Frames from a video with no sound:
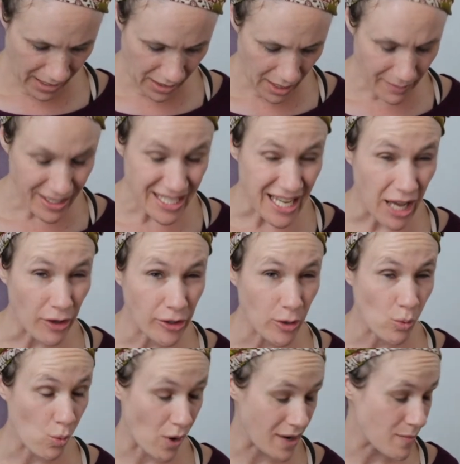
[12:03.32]
let me tell you
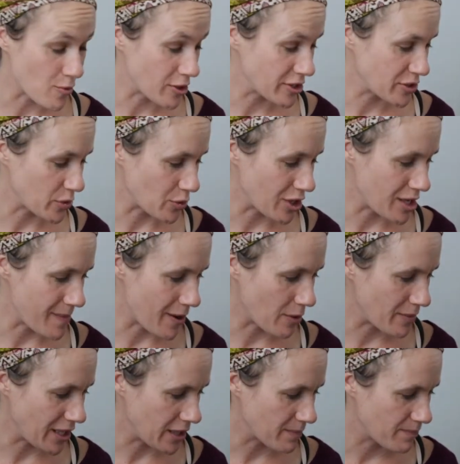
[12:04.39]
one more story about
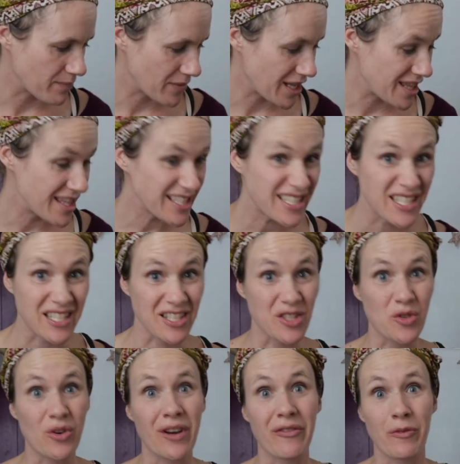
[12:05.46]
me. And this is a
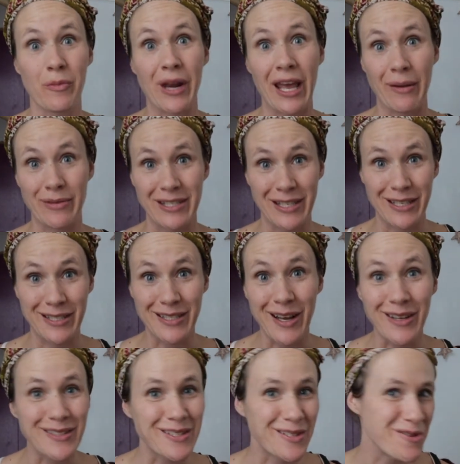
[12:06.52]
story from when I was an
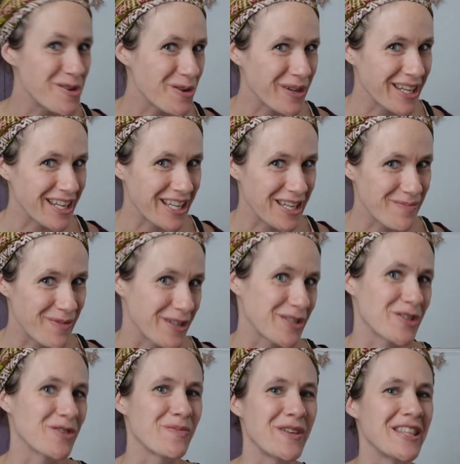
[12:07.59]
adult, so you don't get a kid
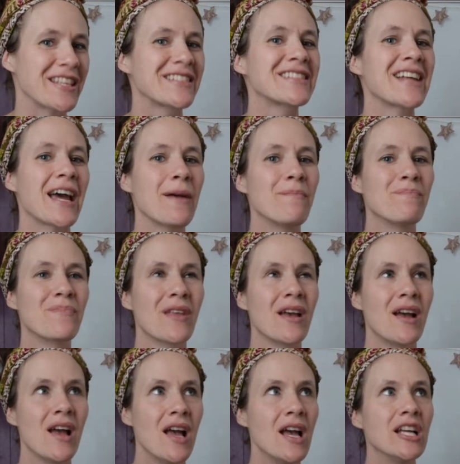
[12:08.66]
picture of me this time.
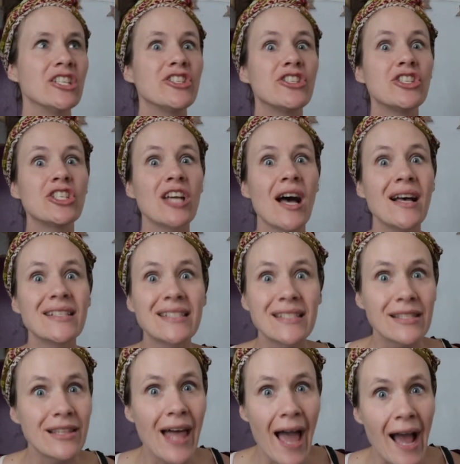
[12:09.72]

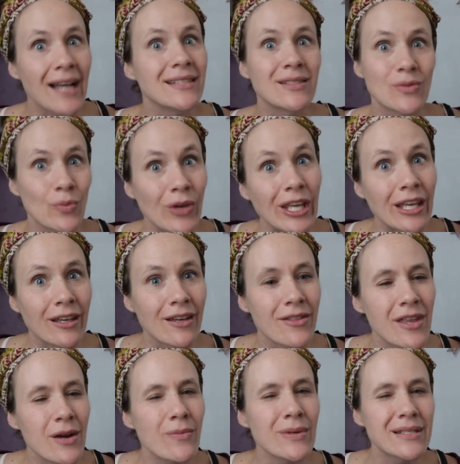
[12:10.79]
Just last week,
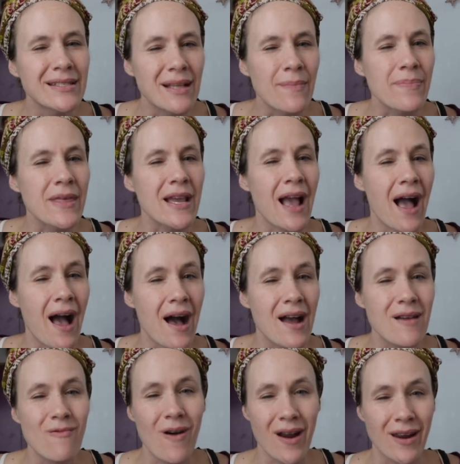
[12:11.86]
there was something
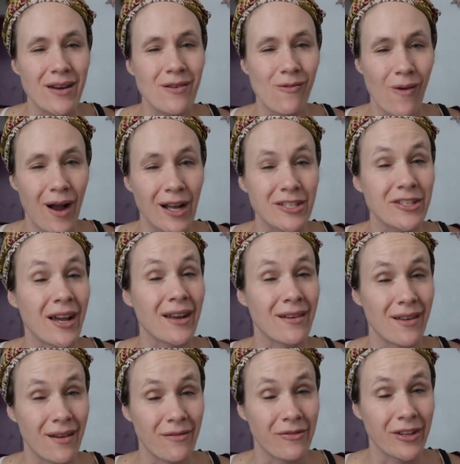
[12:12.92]
I wanted to watch on
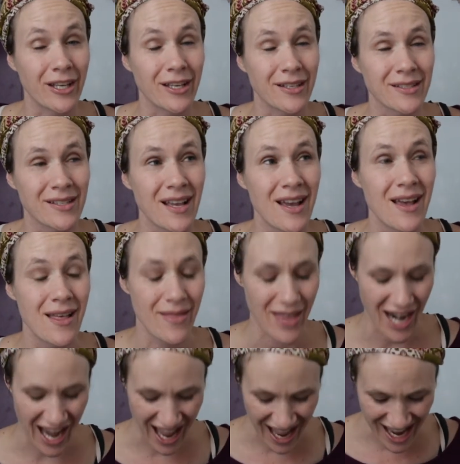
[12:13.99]
Netflix
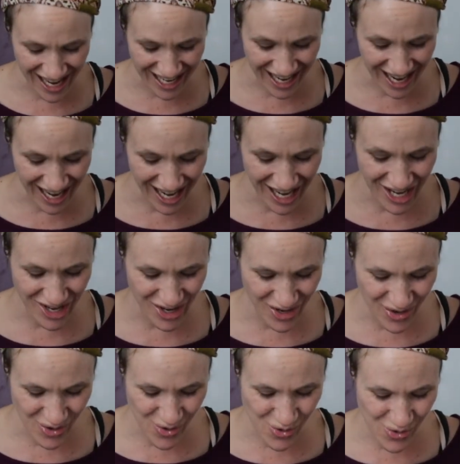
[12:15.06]
that I kind of
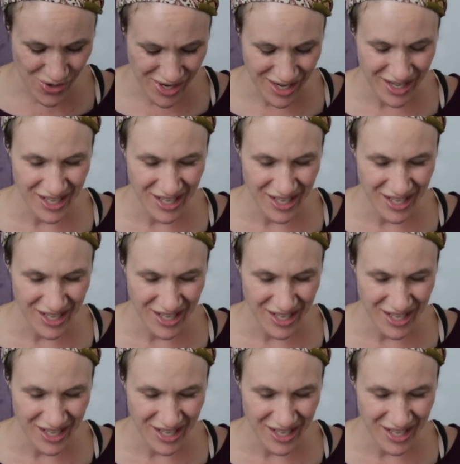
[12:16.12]
knew